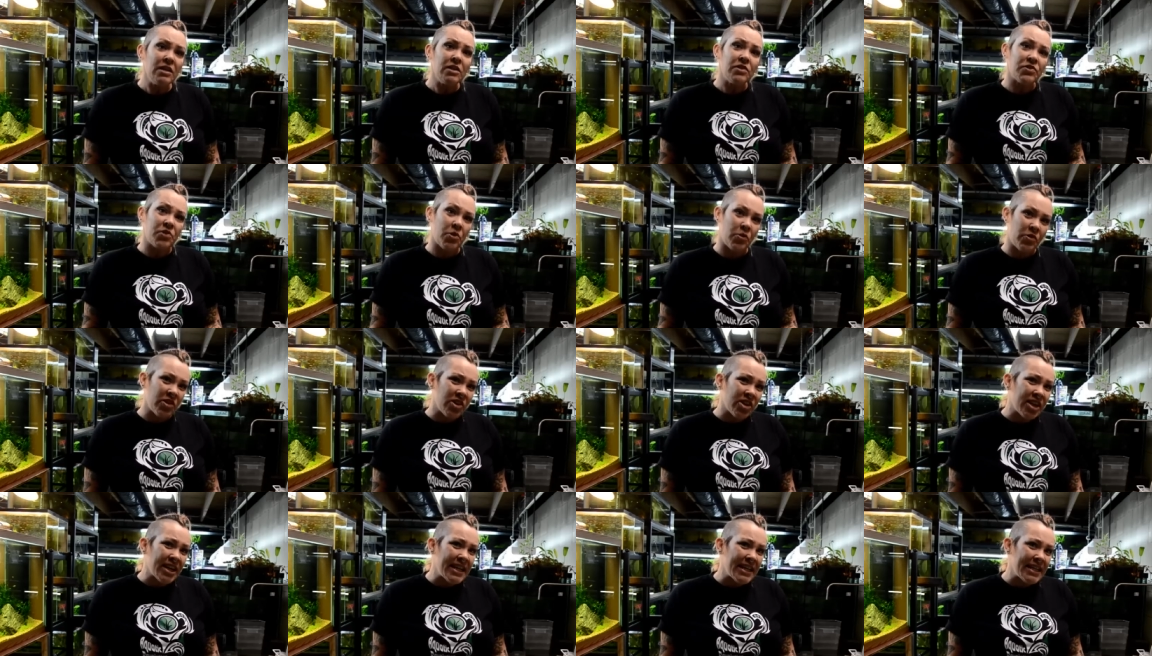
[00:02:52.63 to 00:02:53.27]
So
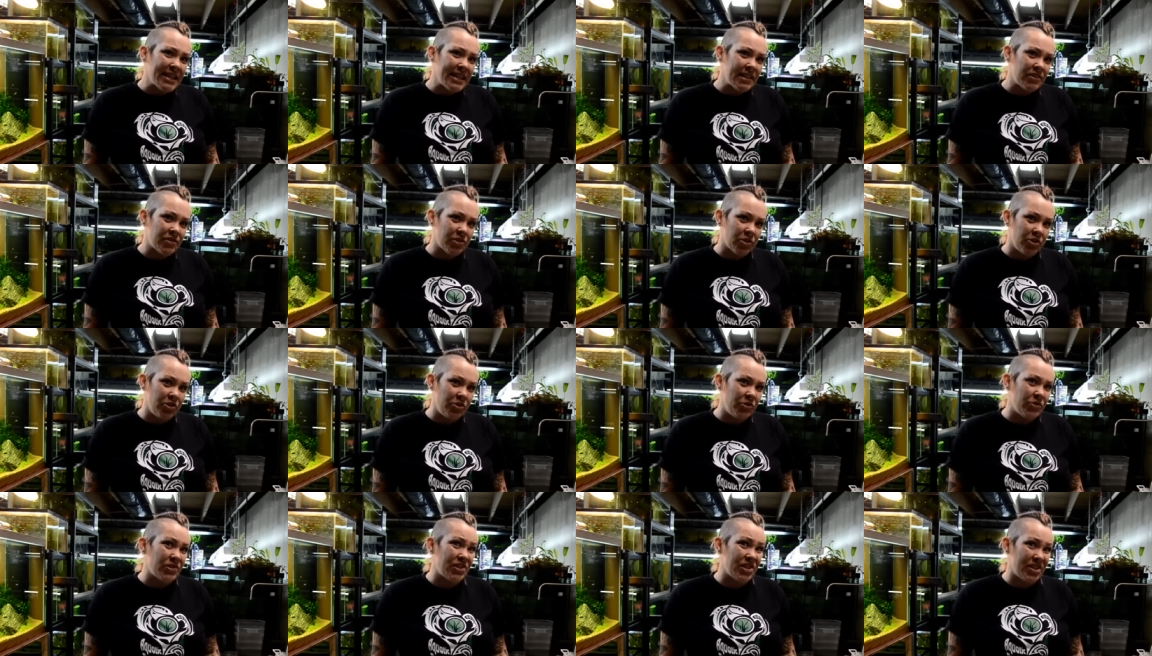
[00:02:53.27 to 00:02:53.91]
their kidneys are
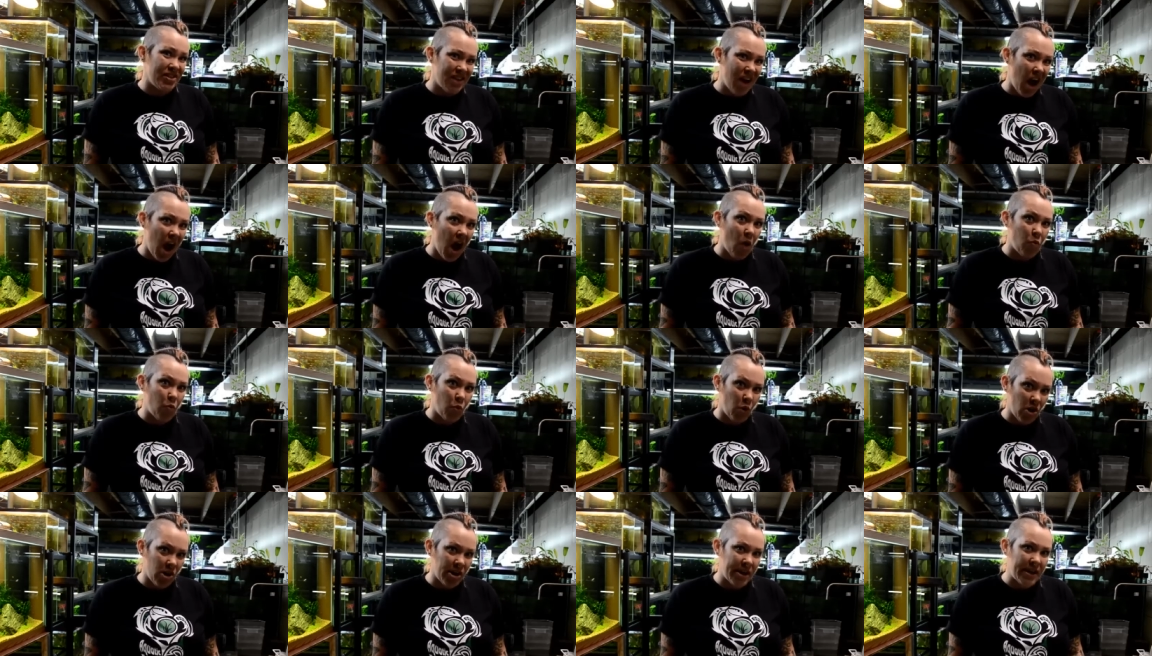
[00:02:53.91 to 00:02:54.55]
used to not
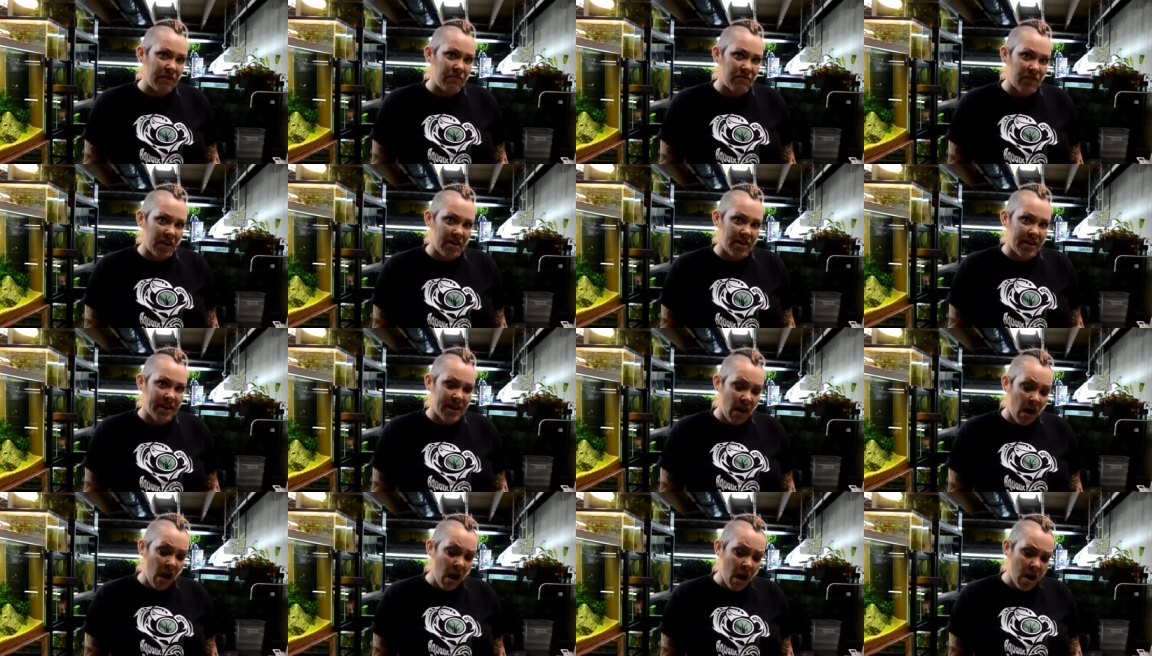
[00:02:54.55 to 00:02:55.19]
working
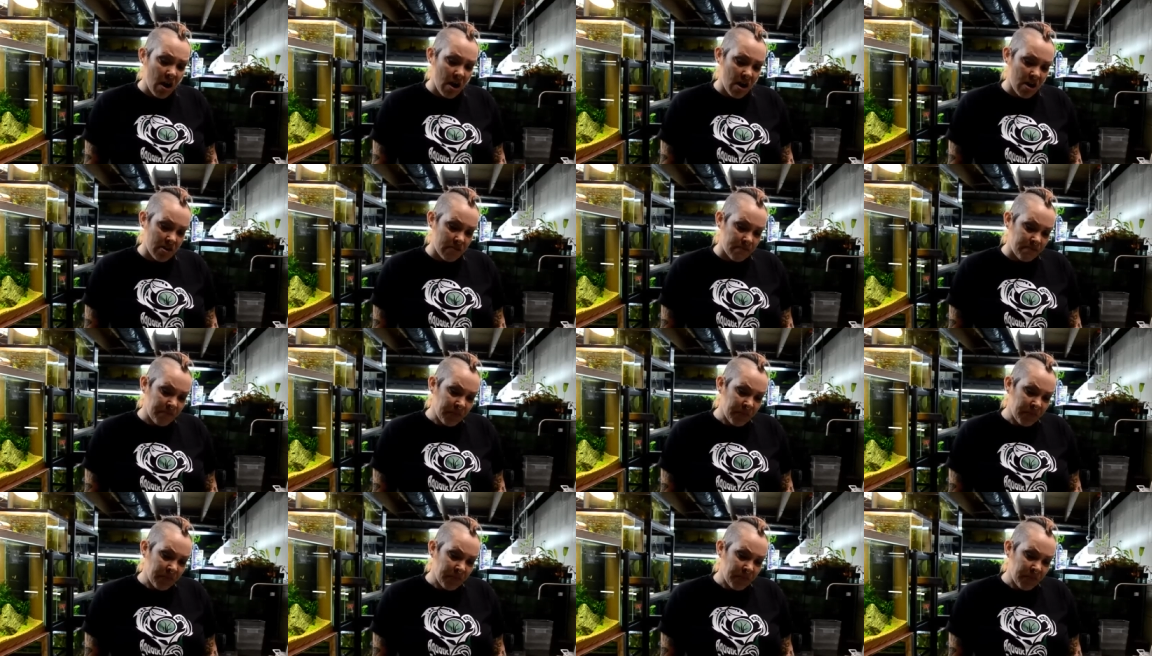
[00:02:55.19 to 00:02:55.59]
very hard.